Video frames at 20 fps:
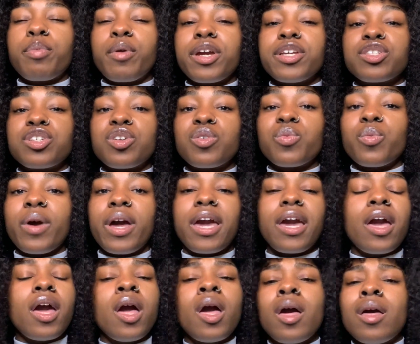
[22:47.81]
pray a certain way.
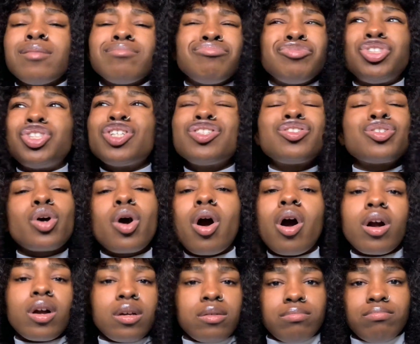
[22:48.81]
Just
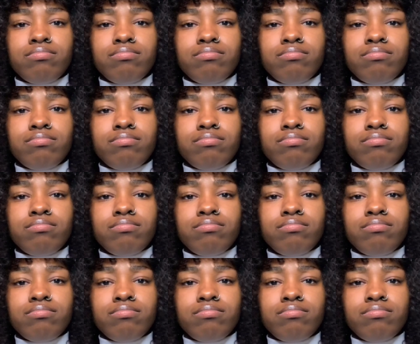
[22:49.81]
talk.